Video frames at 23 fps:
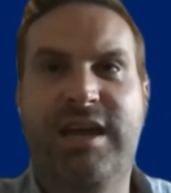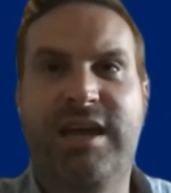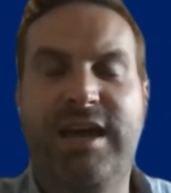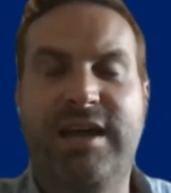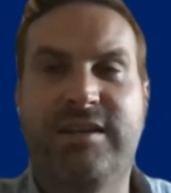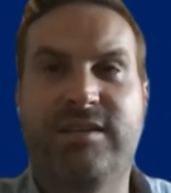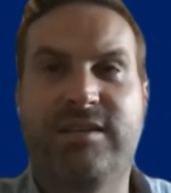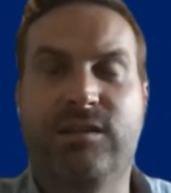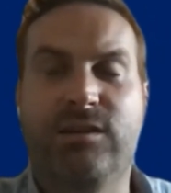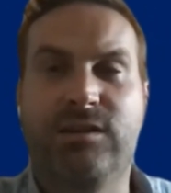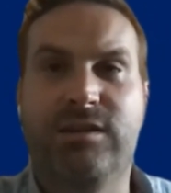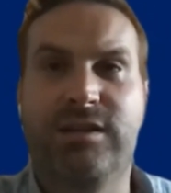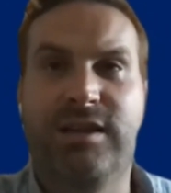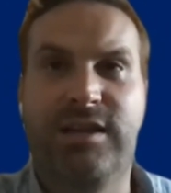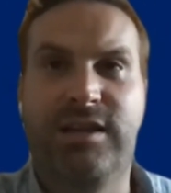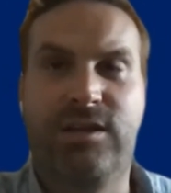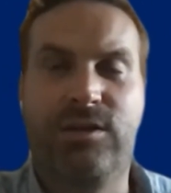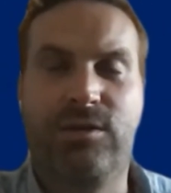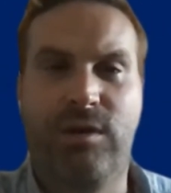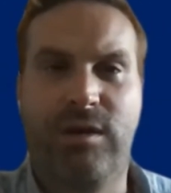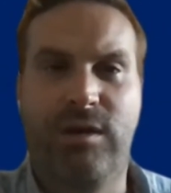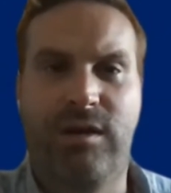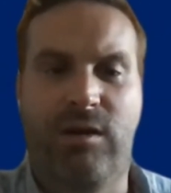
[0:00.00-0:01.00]
it looked like
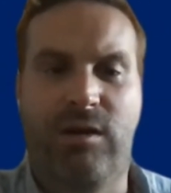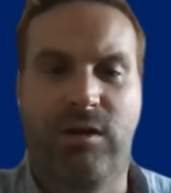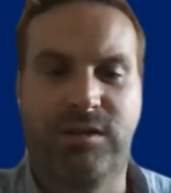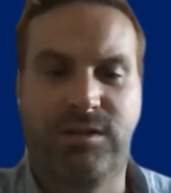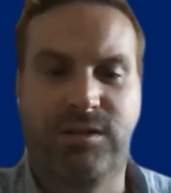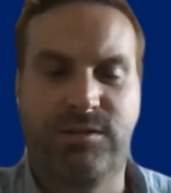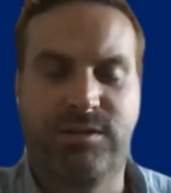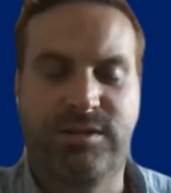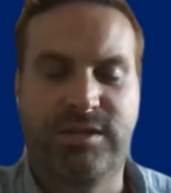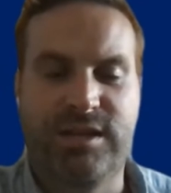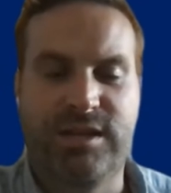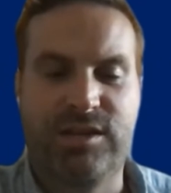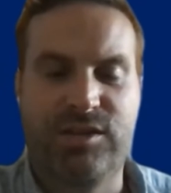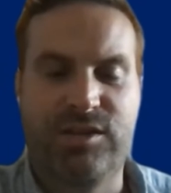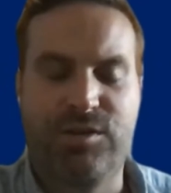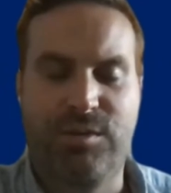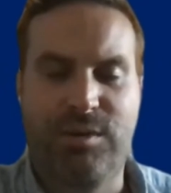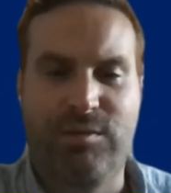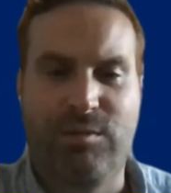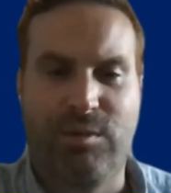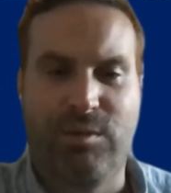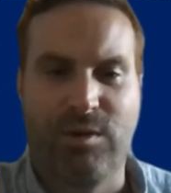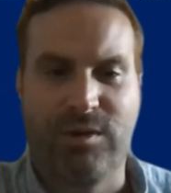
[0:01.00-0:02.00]
you had also said
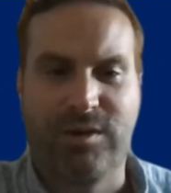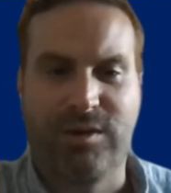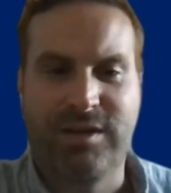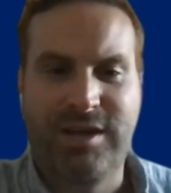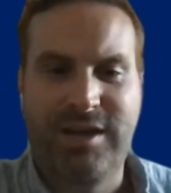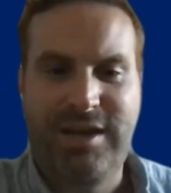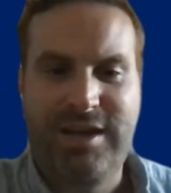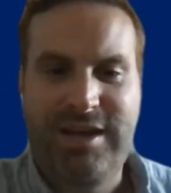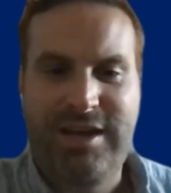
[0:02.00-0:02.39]
you had worked